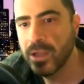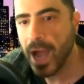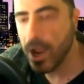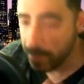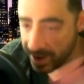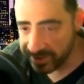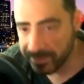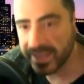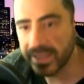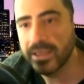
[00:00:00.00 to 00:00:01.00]

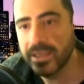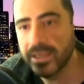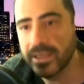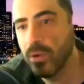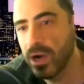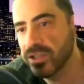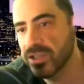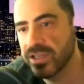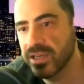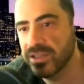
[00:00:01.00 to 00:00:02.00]
everybody that
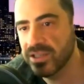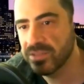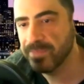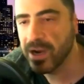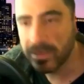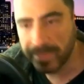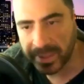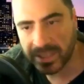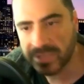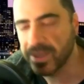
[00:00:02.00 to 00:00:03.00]
watches it is inspired,
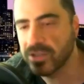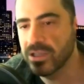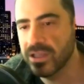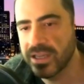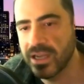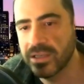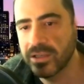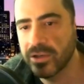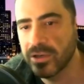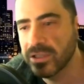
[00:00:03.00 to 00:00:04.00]
but especially the young
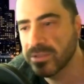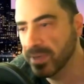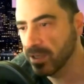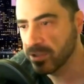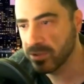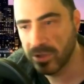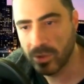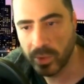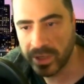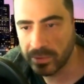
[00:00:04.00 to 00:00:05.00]
girls, because
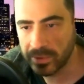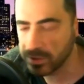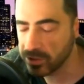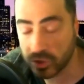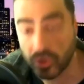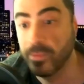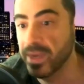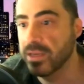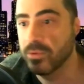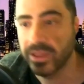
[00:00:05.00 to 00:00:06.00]
there's so
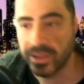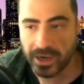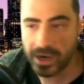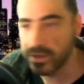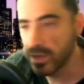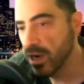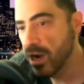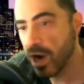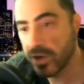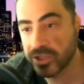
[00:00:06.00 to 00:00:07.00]
many within our
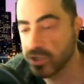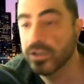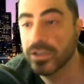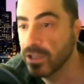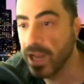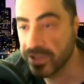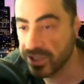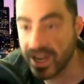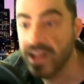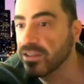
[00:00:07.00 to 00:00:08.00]
circle
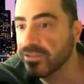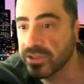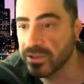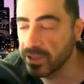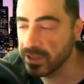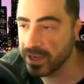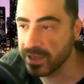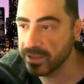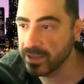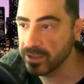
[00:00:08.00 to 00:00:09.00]
ourselves, and